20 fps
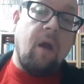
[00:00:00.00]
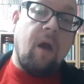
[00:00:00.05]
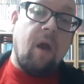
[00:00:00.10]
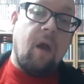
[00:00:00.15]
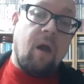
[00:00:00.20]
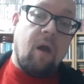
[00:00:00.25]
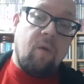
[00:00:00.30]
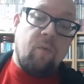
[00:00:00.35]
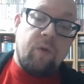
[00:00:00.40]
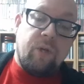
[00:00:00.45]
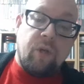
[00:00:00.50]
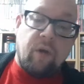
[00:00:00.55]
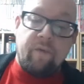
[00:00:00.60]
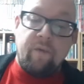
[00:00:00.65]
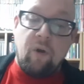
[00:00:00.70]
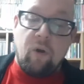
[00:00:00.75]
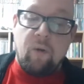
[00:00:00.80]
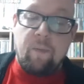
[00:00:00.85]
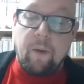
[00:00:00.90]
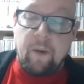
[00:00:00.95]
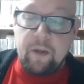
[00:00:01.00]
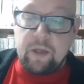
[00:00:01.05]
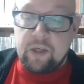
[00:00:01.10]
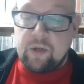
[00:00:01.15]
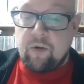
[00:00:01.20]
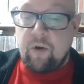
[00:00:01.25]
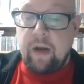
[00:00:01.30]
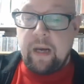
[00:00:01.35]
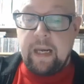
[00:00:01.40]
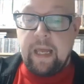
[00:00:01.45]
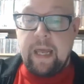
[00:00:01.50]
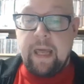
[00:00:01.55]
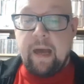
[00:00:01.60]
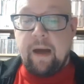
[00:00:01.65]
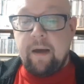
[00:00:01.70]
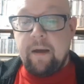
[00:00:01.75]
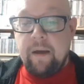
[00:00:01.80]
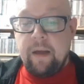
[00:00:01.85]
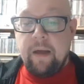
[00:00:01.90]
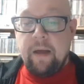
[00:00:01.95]
uh, which I've got up on the screen
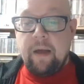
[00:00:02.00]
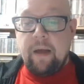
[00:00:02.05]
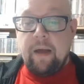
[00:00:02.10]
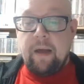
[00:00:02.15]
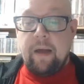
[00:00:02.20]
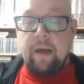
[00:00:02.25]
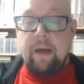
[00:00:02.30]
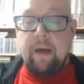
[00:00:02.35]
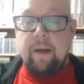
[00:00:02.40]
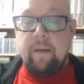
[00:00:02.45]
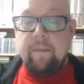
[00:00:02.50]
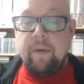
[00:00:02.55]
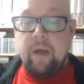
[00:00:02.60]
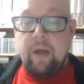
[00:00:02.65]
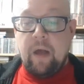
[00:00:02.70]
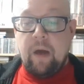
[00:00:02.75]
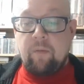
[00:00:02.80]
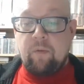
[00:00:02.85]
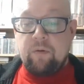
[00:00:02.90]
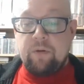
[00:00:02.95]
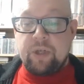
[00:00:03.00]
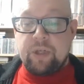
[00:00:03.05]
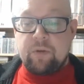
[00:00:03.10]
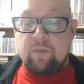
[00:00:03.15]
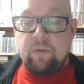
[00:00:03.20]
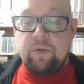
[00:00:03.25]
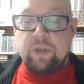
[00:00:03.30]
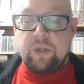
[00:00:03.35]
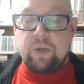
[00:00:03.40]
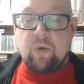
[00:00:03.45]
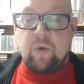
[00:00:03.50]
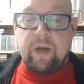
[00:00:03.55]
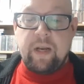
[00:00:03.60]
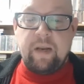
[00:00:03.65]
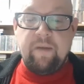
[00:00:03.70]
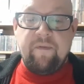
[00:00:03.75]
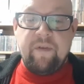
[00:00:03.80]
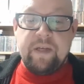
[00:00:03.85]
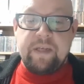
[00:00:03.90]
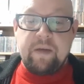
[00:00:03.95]
here, um, and we'll just we'll just
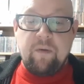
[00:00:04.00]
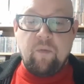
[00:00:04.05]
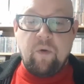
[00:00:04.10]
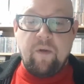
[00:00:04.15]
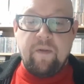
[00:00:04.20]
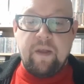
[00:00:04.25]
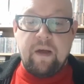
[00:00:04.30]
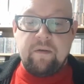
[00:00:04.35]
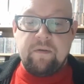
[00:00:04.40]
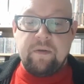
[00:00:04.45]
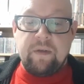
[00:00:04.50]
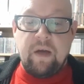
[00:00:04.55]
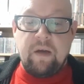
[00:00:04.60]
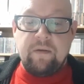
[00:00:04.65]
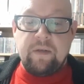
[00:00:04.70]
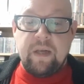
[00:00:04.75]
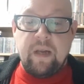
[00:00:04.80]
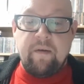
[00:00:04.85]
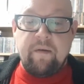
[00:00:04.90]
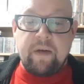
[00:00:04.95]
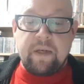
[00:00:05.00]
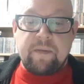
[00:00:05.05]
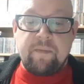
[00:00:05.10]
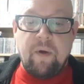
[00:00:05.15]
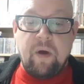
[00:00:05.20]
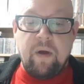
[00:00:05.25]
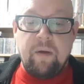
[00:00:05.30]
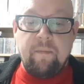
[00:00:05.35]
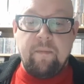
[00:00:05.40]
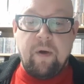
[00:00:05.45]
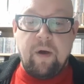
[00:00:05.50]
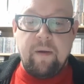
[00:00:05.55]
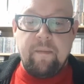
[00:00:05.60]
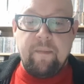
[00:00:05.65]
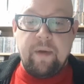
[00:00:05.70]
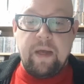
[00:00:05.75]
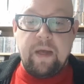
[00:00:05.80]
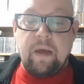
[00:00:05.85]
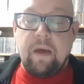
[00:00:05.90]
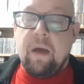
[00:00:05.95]
quickly visit what those, those lyrics might might
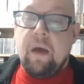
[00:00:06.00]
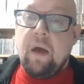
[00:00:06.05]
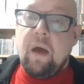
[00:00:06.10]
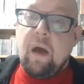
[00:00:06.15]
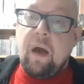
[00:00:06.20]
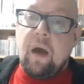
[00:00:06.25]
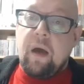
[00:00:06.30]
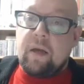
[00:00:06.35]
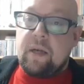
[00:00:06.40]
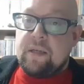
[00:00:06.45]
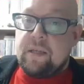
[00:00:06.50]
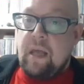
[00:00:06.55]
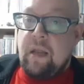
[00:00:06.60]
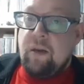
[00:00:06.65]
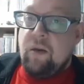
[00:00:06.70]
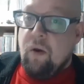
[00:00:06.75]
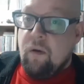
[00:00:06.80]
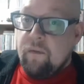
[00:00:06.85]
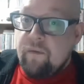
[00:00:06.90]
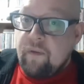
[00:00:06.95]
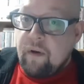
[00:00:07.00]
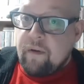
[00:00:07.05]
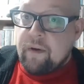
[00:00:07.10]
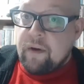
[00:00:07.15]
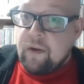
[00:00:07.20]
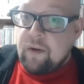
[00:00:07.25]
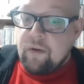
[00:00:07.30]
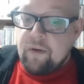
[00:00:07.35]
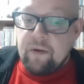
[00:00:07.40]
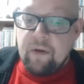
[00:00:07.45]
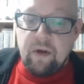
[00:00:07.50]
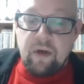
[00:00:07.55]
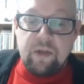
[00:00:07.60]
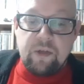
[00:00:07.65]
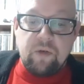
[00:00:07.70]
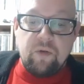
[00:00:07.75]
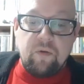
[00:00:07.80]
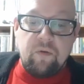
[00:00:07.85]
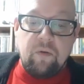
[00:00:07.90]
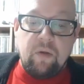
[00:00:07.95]
be because uh, they're not very good
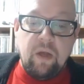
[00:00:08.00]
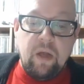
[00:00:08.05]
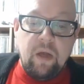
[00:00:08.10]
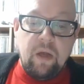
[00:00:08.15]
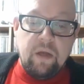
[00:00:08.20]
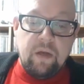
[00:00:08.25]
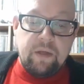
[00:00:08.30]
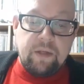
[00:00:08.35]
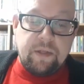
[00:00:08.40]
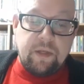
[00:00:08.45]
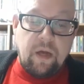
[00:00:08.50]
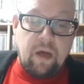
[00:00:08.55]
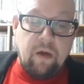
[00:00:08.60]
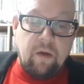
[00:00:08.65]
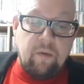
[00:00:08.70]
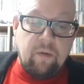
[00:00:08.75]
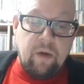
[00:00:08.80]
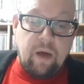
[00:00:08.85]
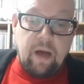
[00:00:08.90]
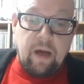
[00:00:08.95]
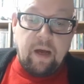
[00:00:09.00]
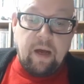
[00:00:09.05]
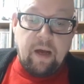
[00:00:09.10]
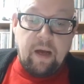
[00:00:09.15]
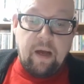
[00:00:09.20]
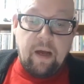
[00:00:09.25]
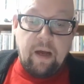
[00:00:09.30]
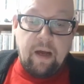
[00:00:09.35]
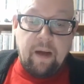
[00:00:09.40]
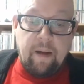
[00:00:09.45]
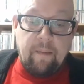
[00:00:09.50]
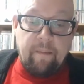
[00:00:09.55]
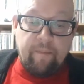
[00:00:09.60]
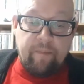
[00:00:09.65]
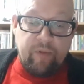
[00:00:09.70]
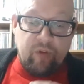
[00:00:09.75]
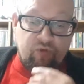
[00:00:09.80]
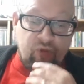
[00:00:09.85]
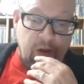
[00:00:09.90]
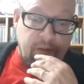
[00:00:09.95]
at all. So, um,
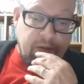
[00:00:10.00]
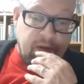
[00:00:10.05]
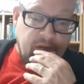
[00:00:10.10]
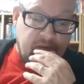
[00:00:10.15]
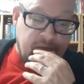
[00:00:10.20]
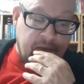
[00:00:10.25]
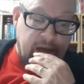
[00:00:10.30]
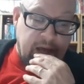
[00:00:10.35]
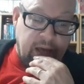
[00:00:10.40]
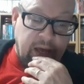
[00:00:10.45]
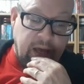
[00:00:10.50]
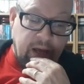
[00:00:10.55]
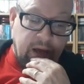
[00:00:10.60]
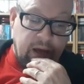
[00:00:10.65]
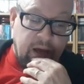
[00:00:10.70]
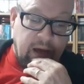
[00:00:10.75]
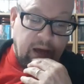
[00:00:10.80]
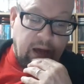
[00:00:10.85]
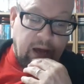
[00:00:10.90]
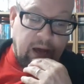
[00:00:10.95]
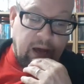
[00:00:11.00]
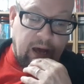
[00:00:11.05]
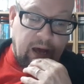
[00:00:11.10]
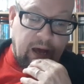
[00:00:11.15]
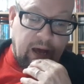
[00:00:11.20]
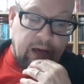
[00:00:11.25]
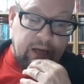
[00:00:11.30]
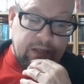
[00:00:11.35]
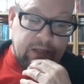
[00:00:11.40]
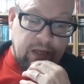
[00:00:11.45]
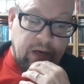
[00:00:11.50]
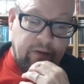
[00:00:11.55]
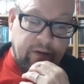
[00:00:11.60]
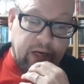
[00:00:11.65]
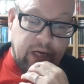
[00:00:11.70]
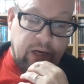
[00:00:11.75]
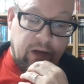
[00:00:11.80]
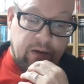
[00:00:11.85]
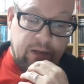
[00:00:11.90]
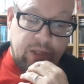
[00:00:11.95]
dreaming of me, uh, has the
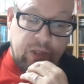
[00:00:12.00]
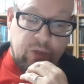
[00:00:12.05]
lyric Light